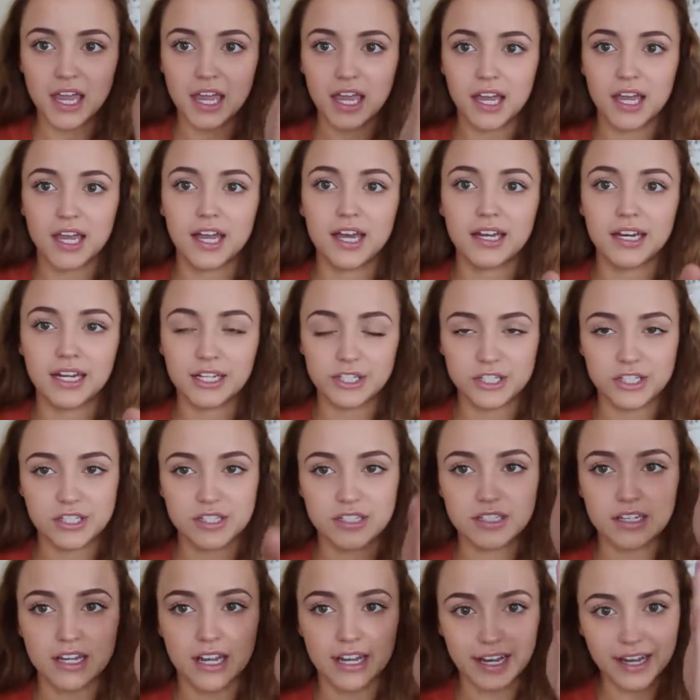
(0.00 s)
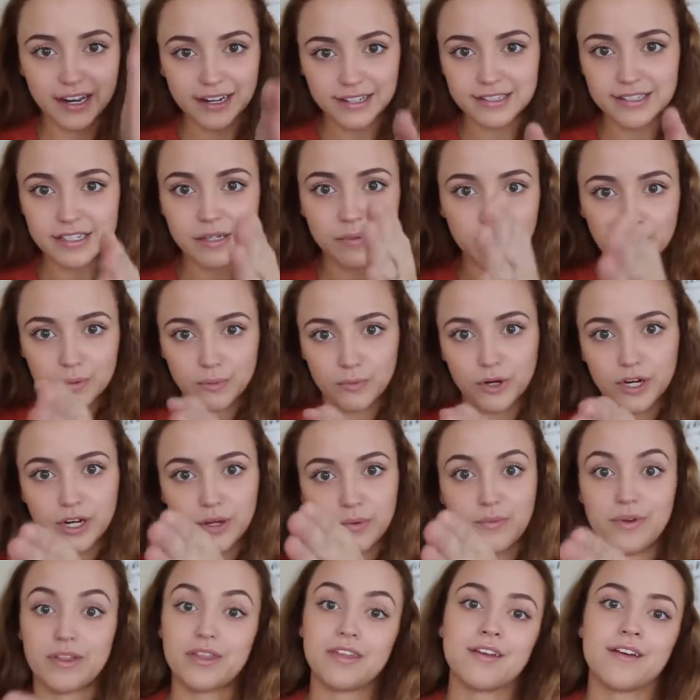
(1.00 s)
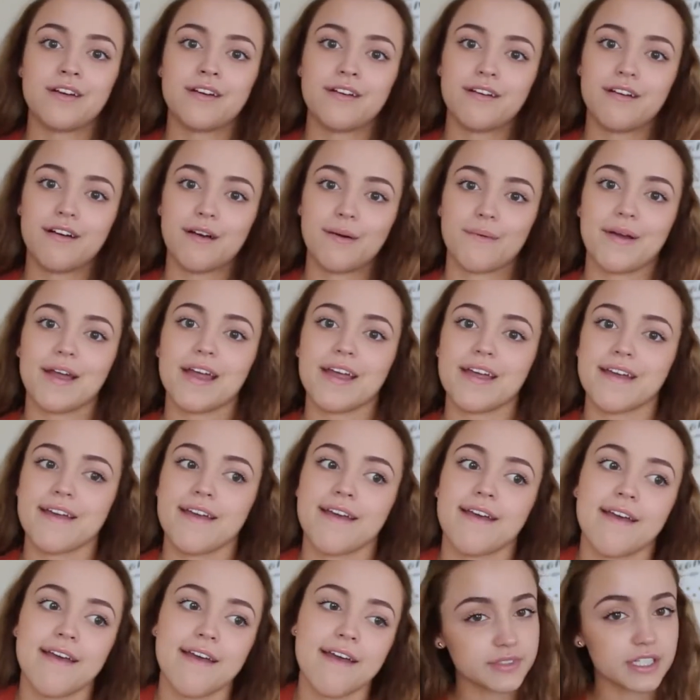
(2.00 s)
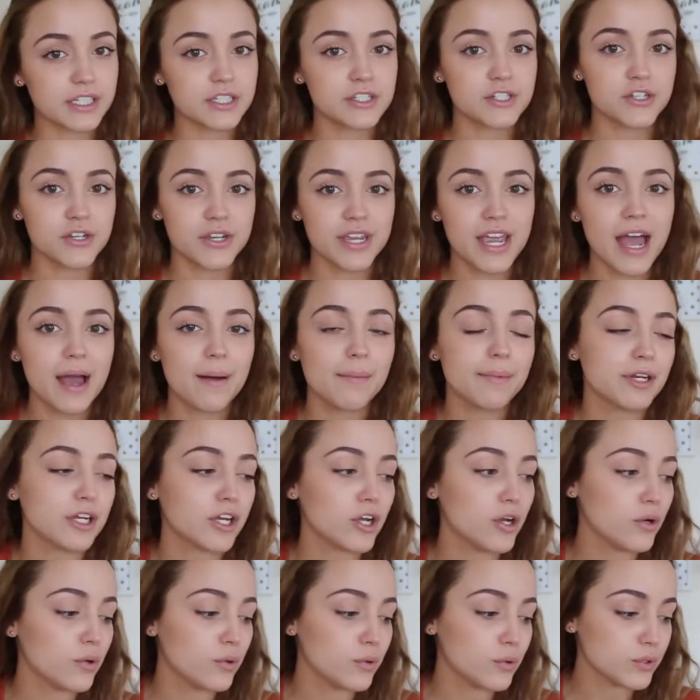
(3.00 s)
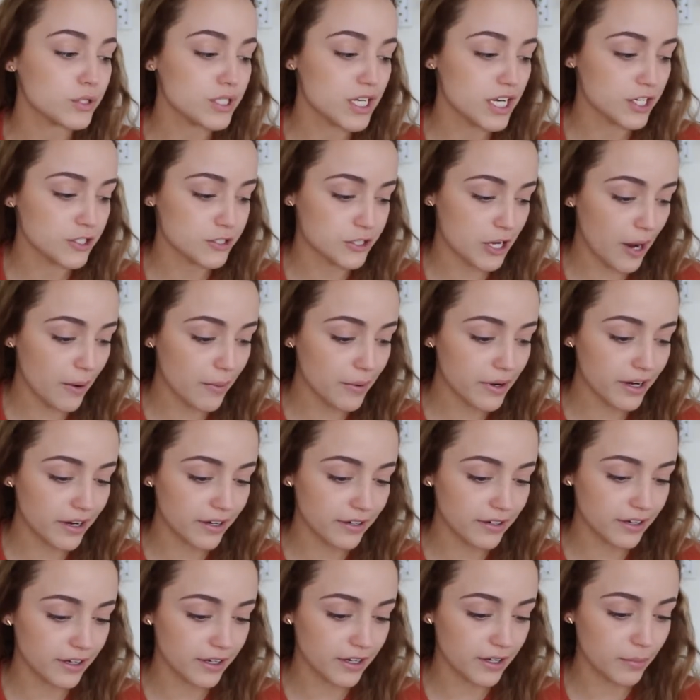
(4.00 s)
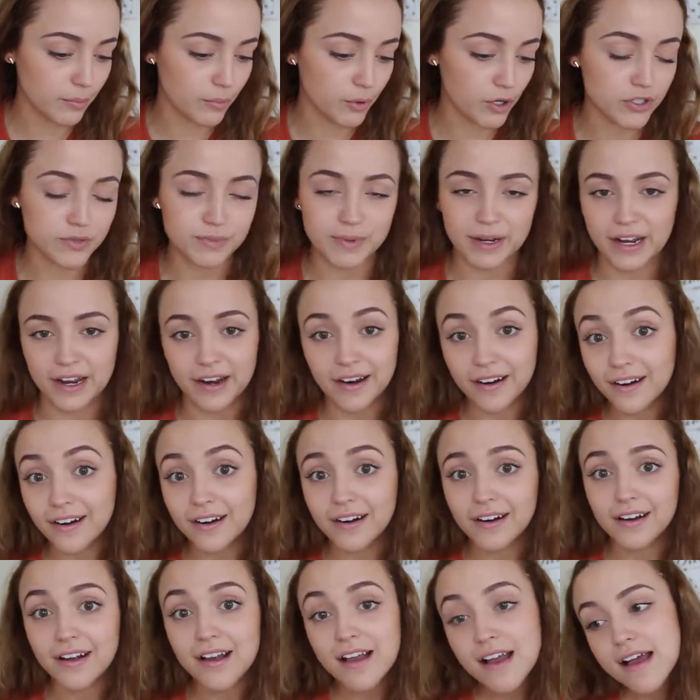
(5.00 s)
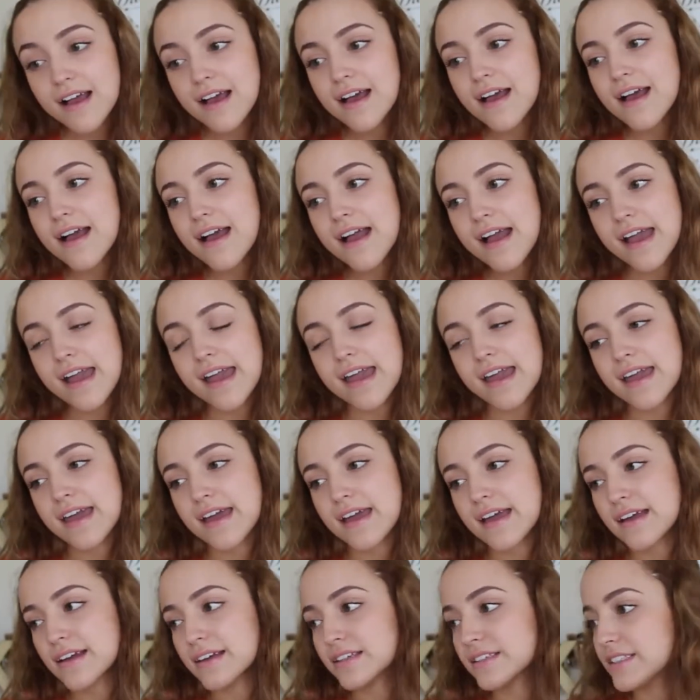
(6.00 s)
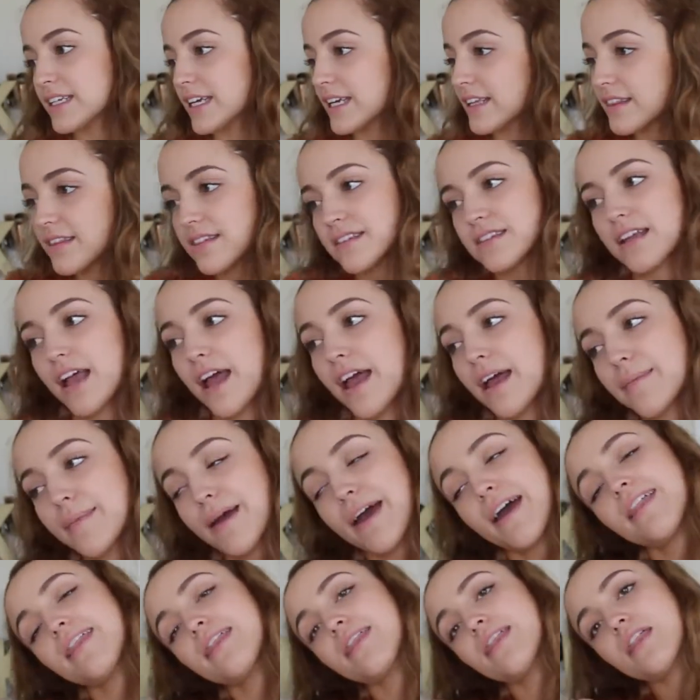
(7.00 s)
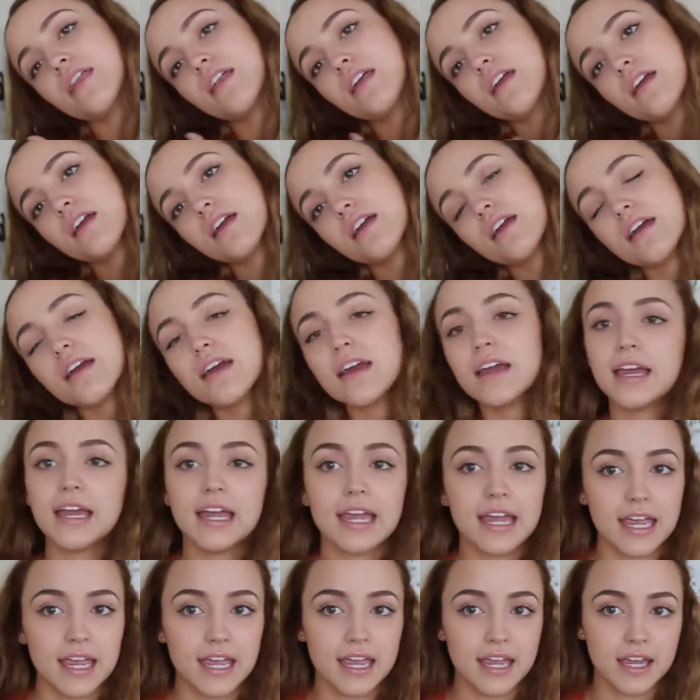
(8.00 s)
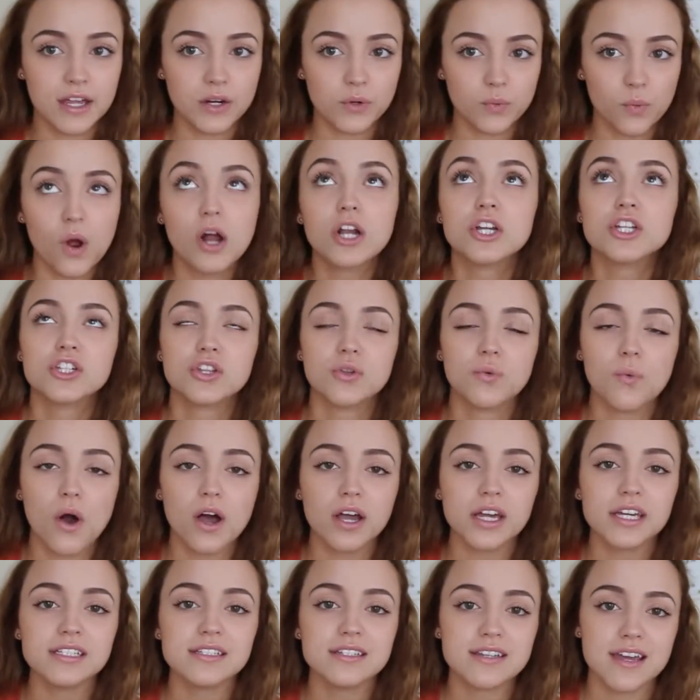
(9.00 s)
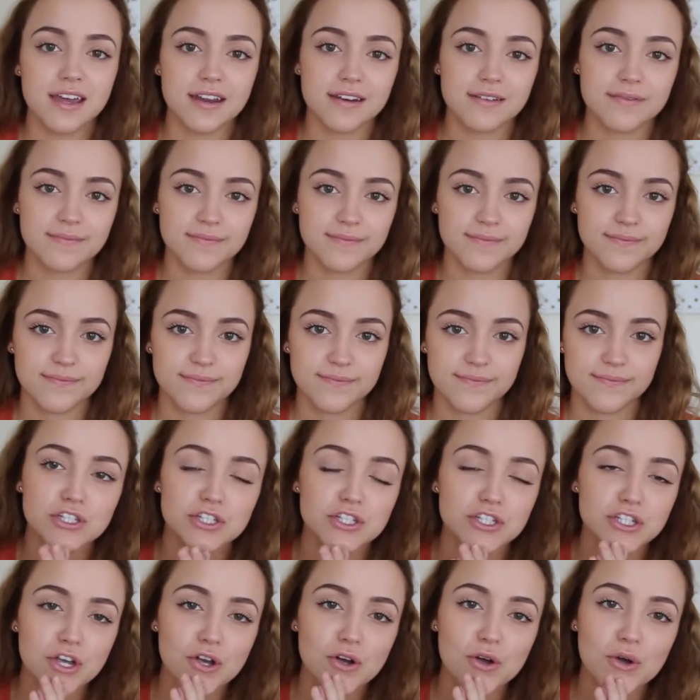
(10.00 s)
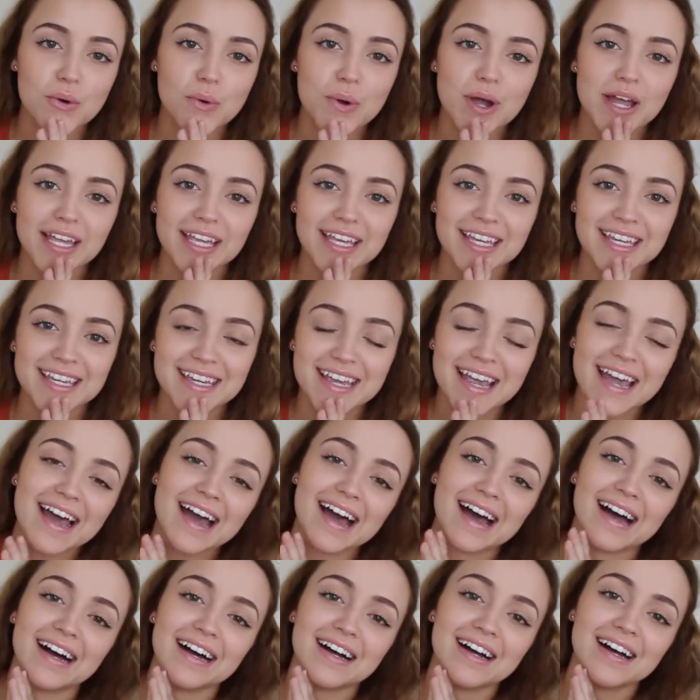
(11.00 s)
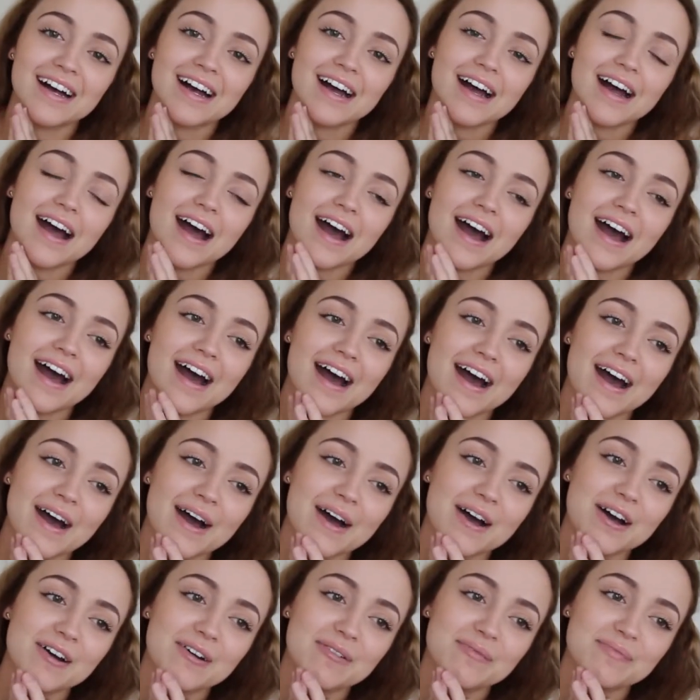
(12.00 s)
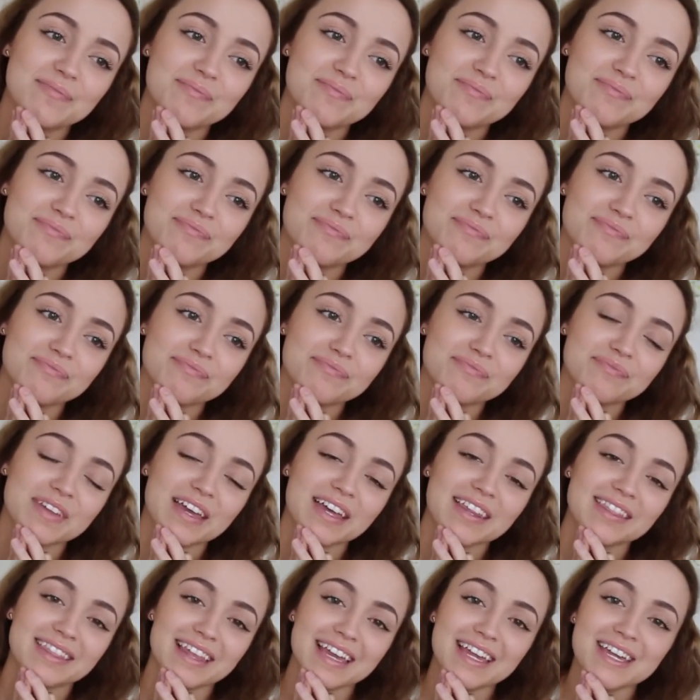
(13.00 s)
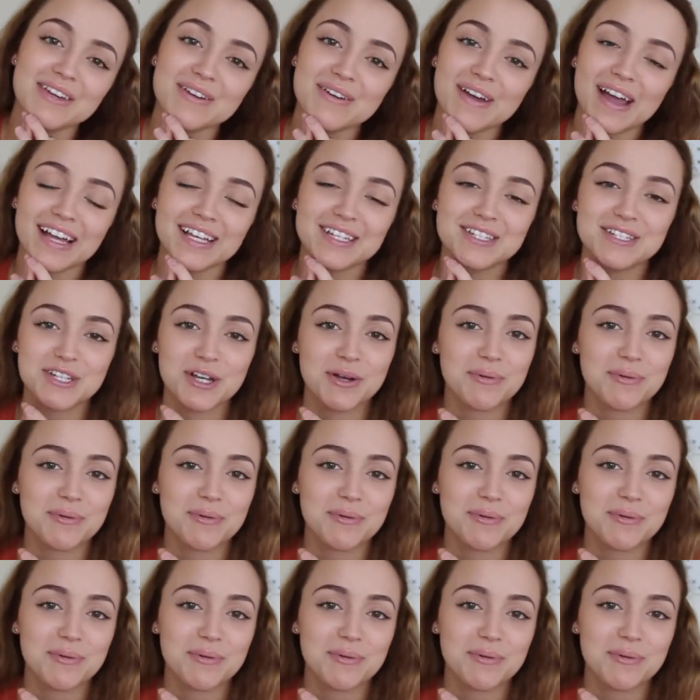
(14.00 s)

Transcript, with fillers: and I just, I gotta see what I'm working with here, all right? So yeah, I'm gonna go take a shower and uh, brush my hair and take the sky bath and watch The Walking Dead. So yeah, um, thank you guys